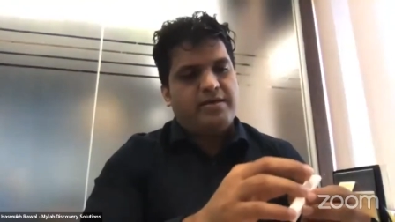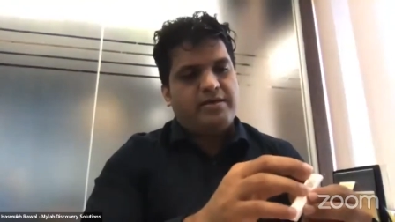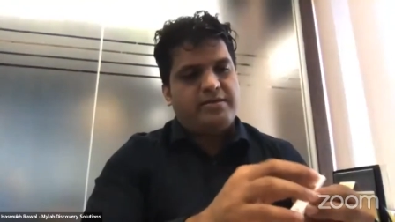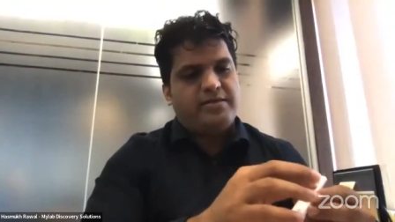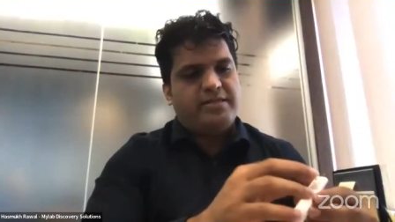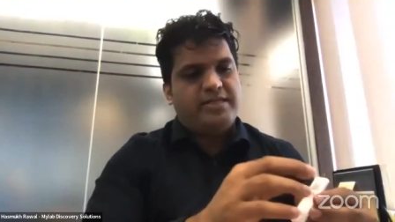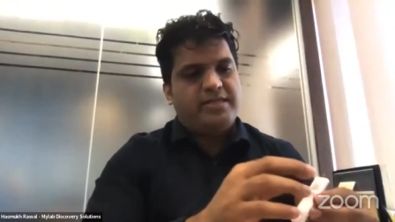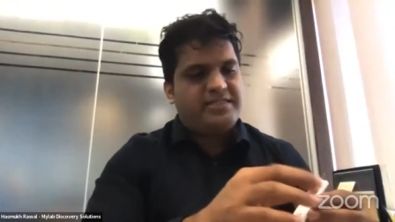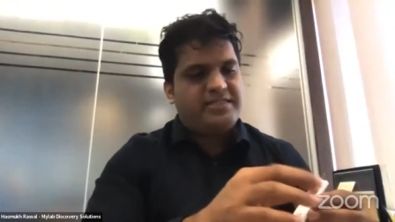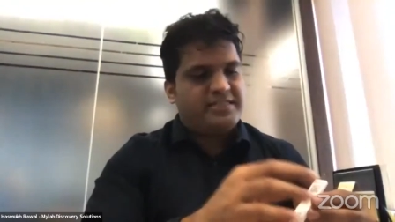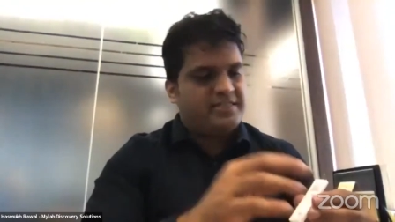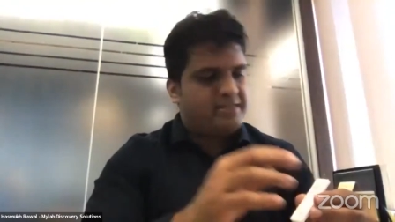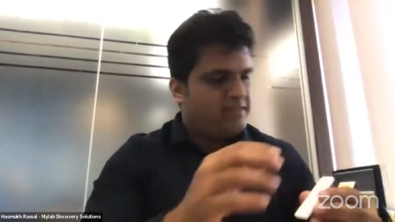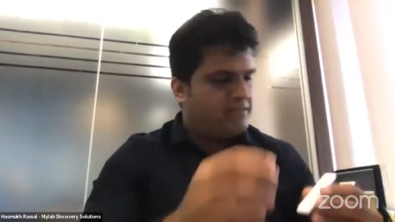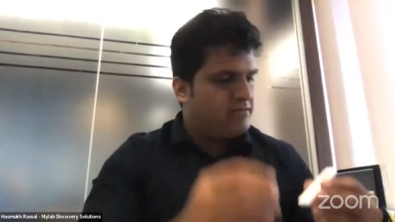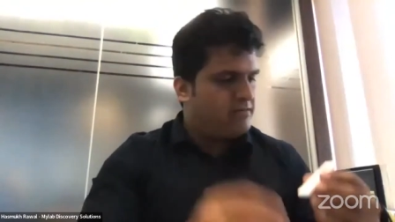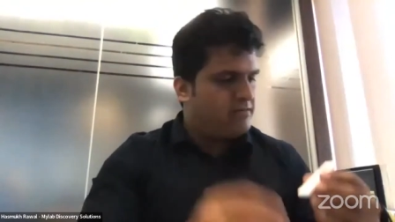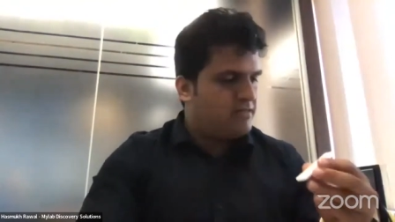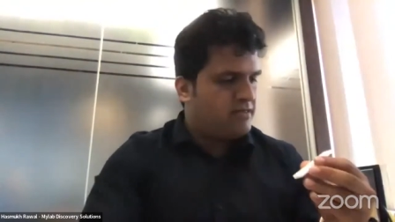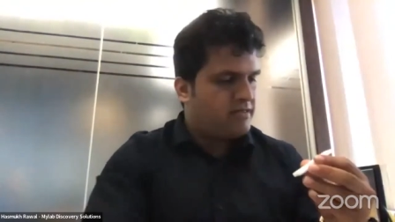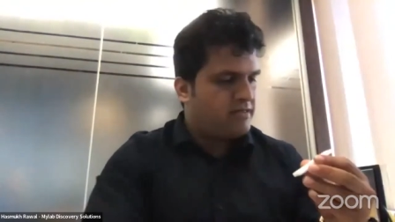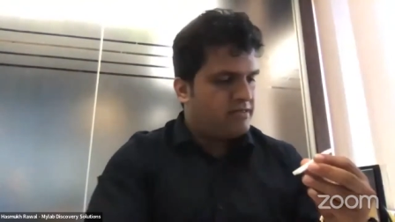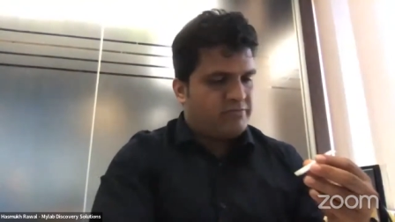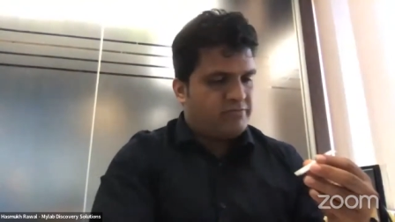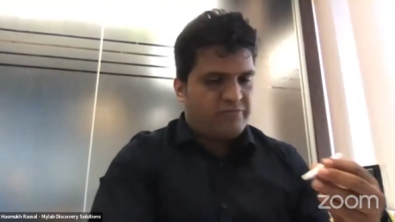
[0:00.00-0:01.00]

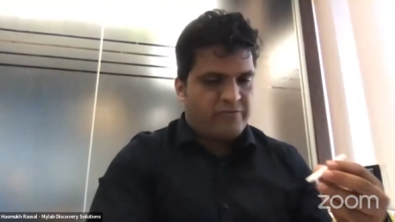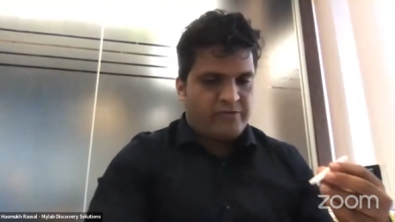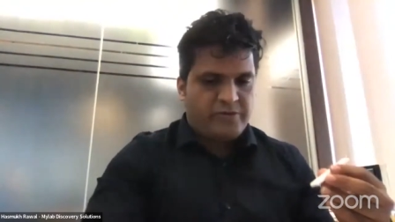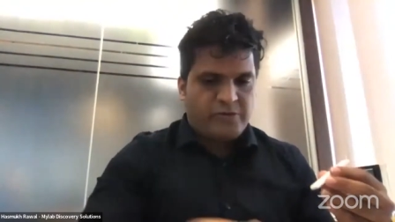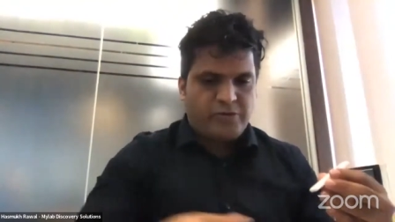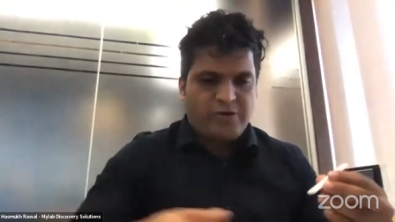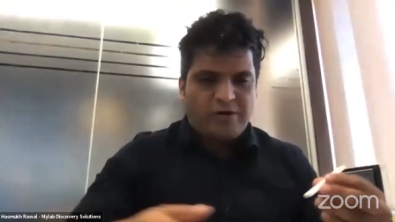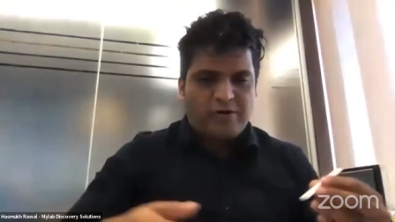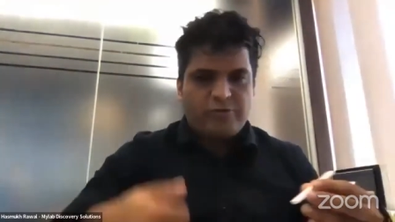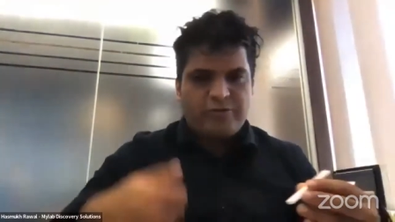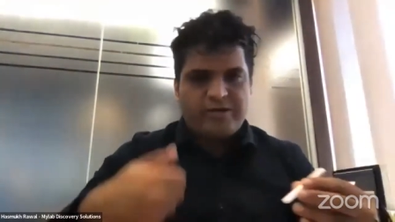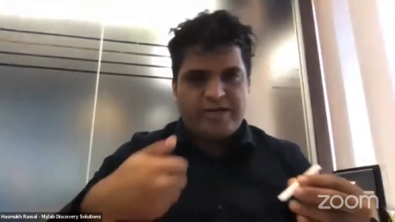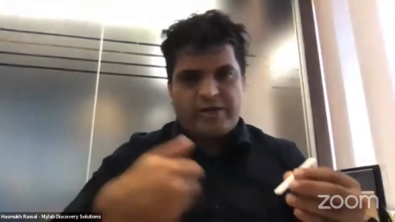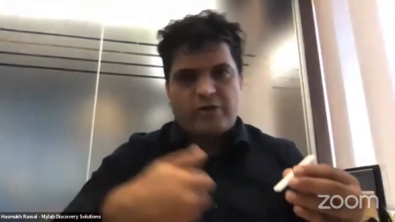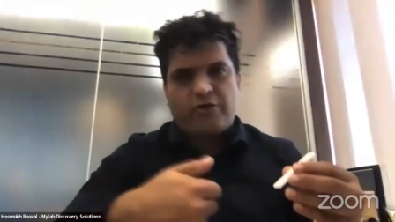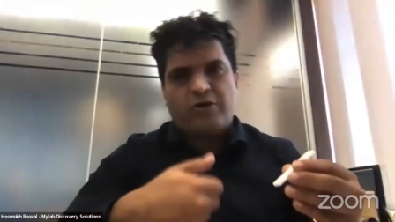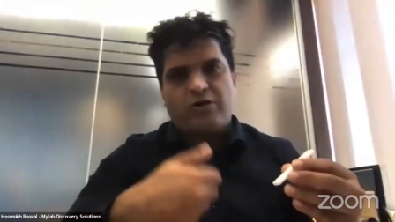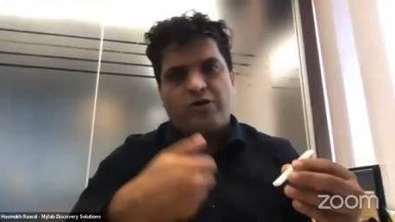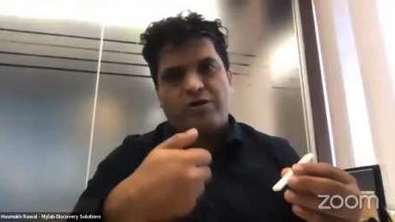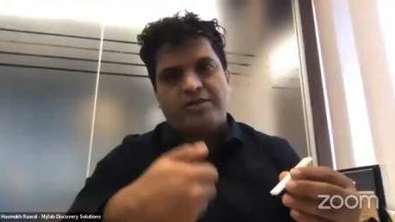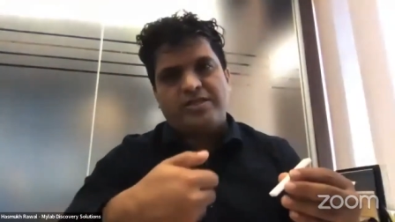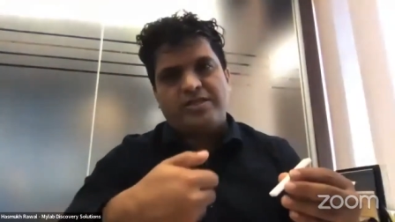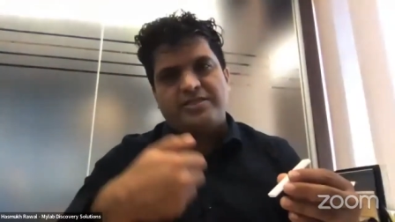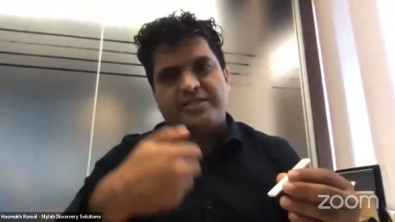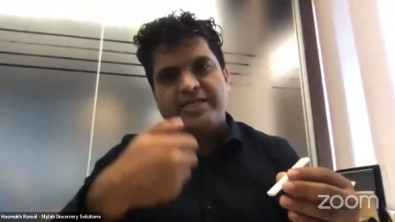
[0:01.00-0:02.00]
you have to record
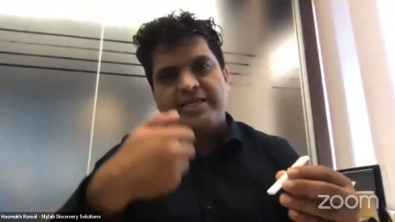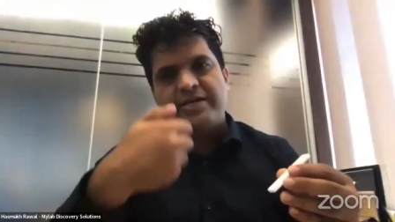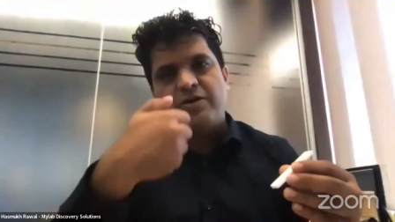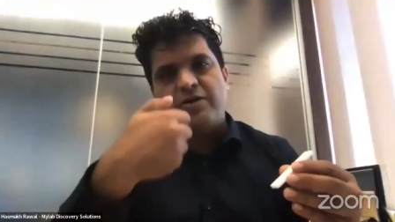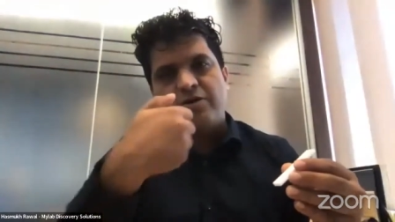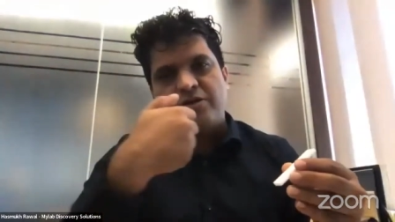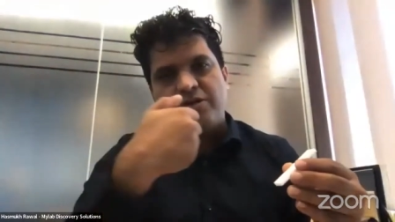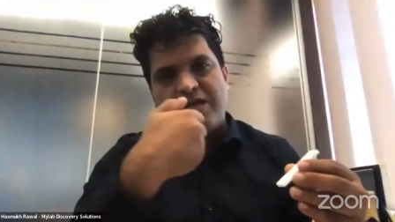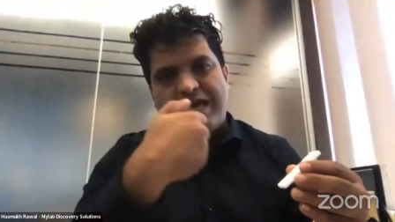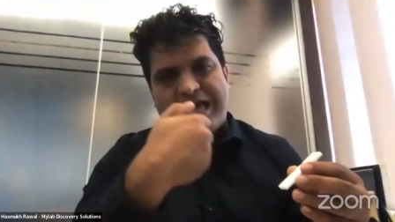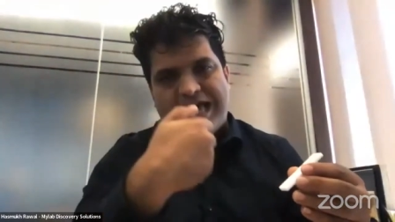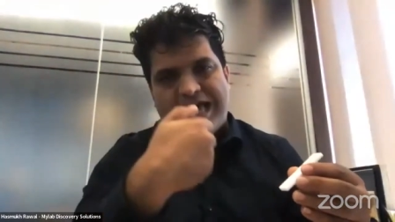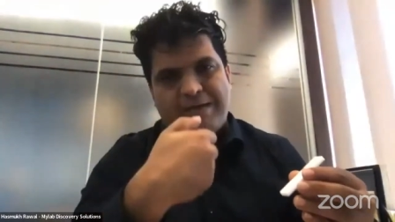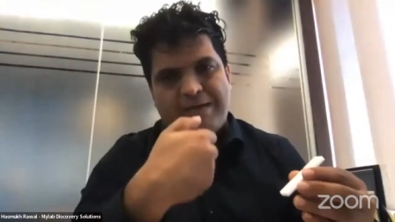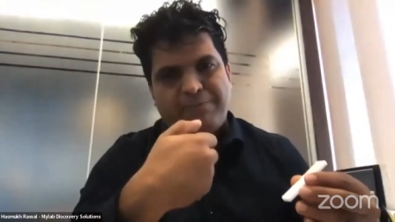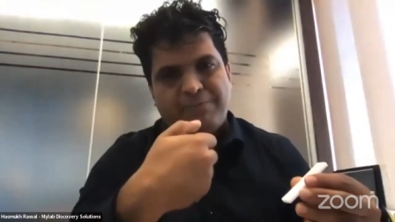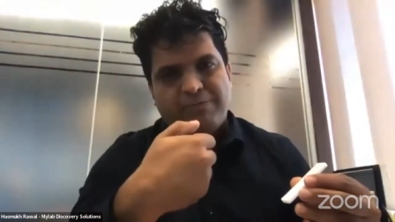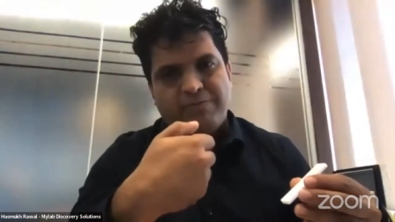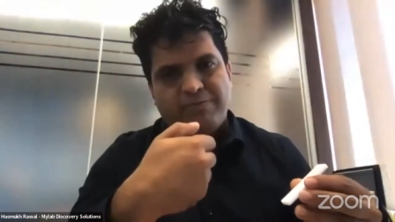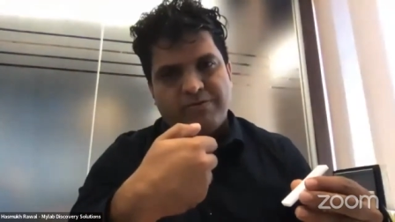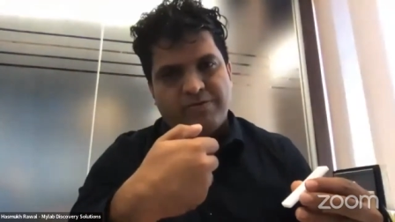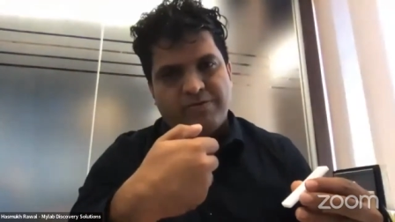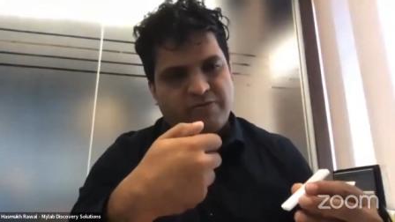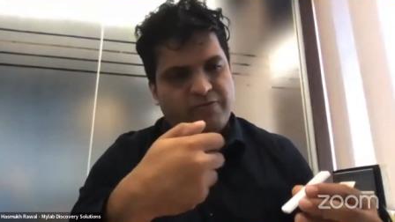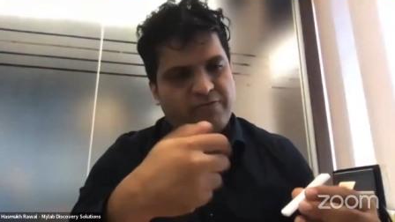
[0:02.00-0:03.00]
all this thing on your app.